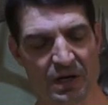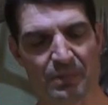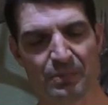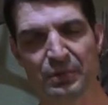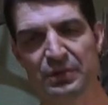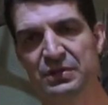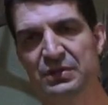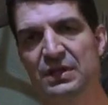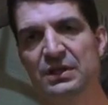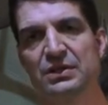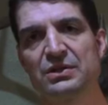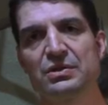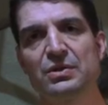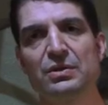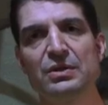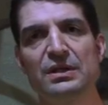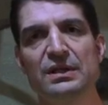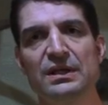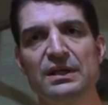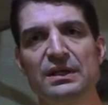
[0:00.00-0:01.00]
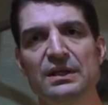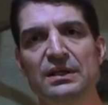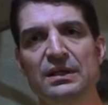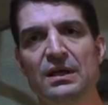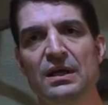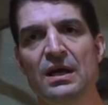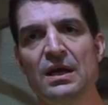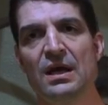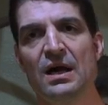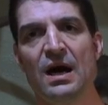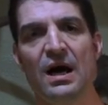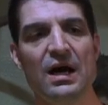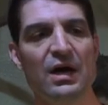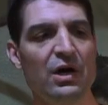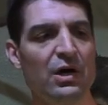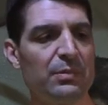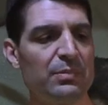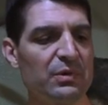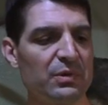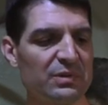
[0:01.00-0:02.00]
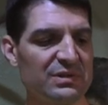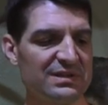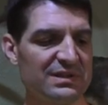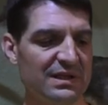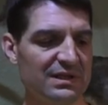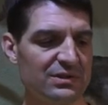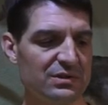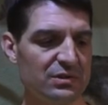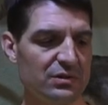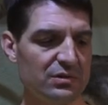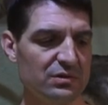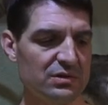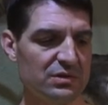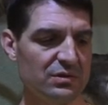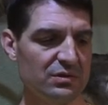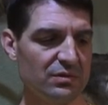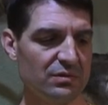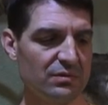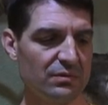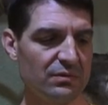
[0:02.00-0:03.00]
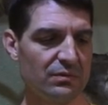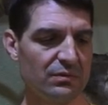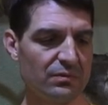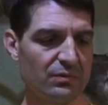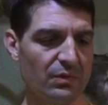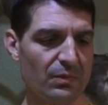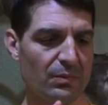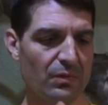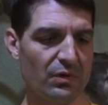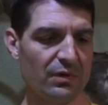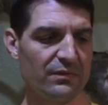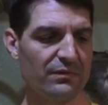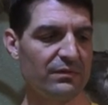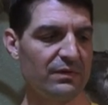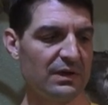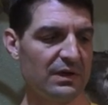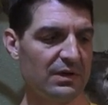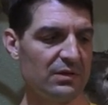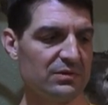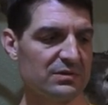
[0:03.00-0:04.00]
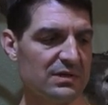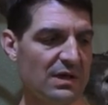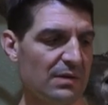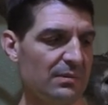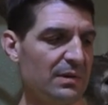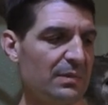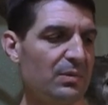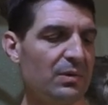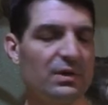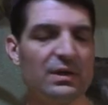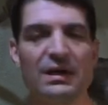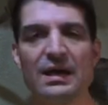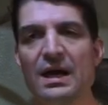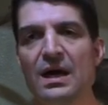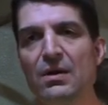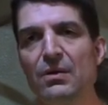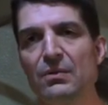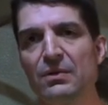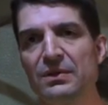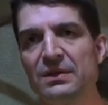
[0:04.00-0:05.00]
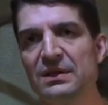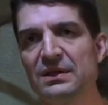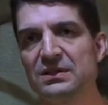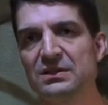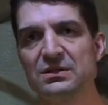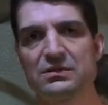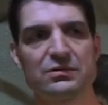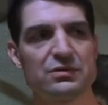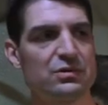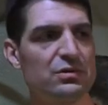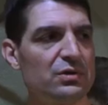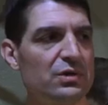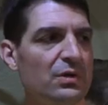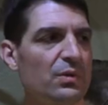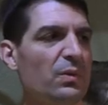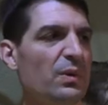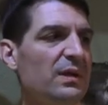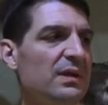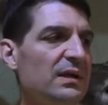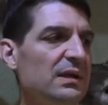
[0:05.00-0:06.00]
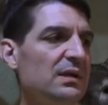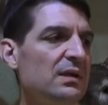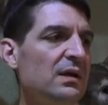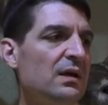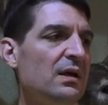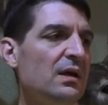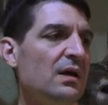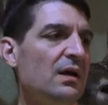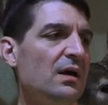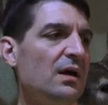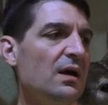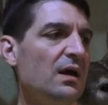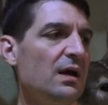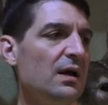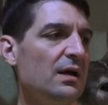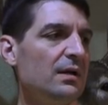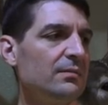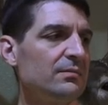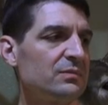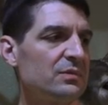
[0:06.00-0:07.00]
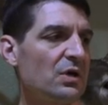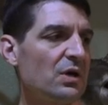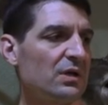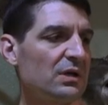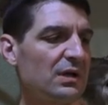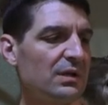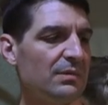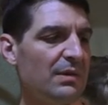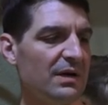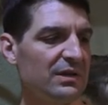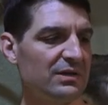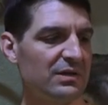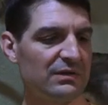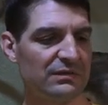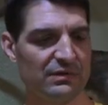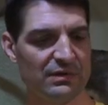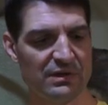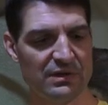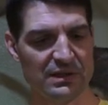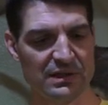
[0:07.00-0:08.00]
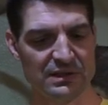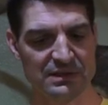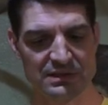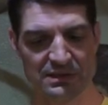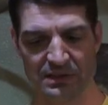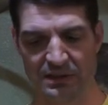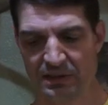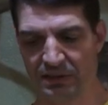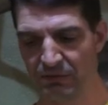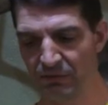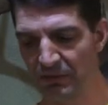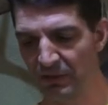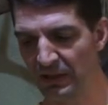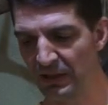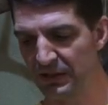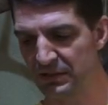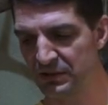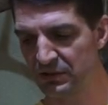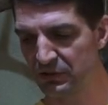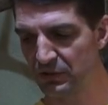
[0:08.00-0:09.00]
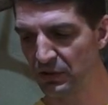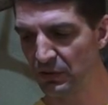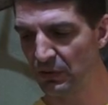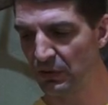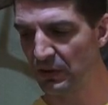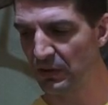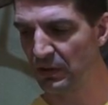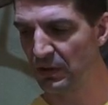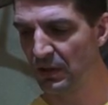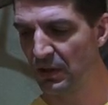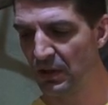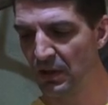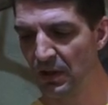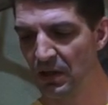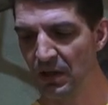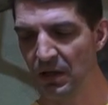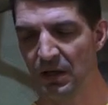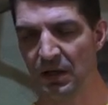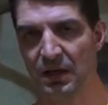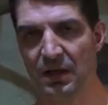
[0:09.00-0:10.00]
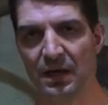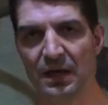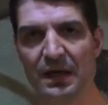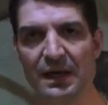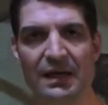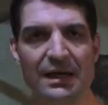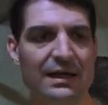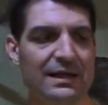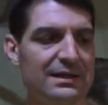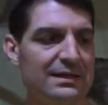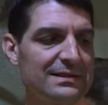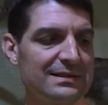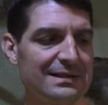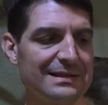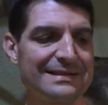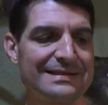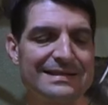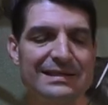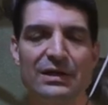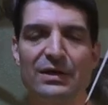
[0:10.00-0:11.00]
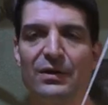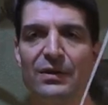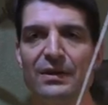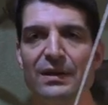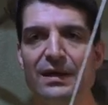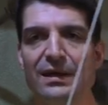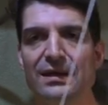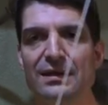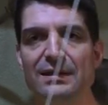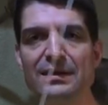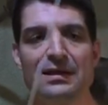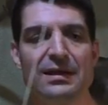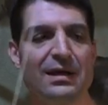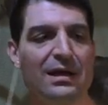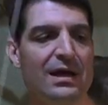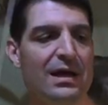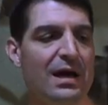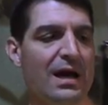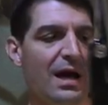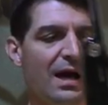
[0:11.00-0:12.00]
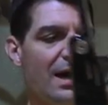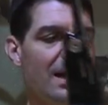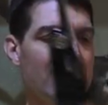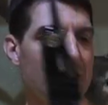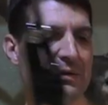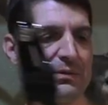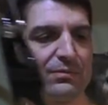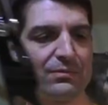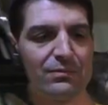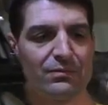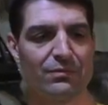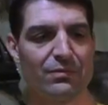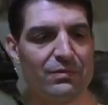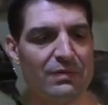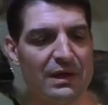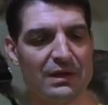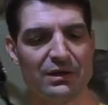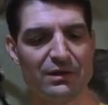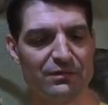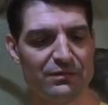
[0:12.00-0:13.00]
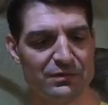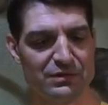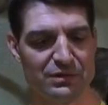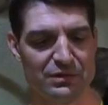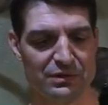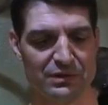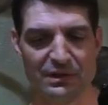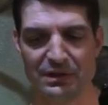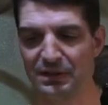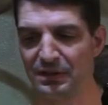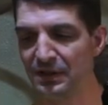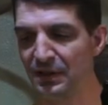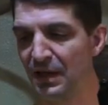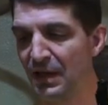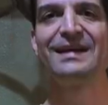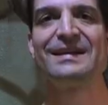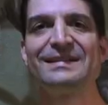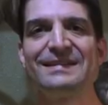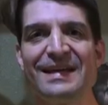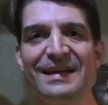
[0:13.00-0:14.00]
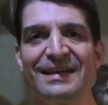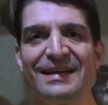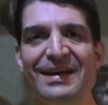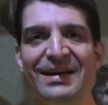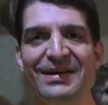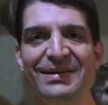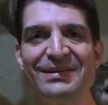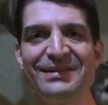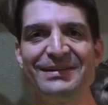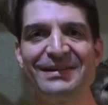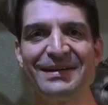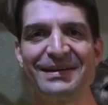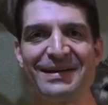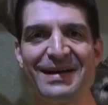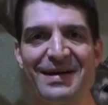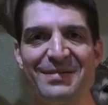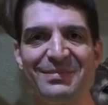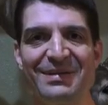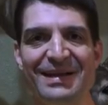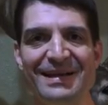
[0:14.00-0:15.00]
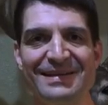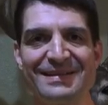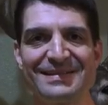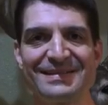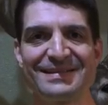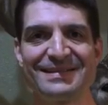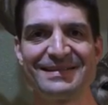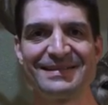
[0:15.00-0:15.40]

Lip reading: appreciate you tuning in. I hope you will stay tuned to the more videos I'll be putting out with this, shooting with it, talking about different things in relation to it. And until then, I thank you for tuning in. Take care and God bless.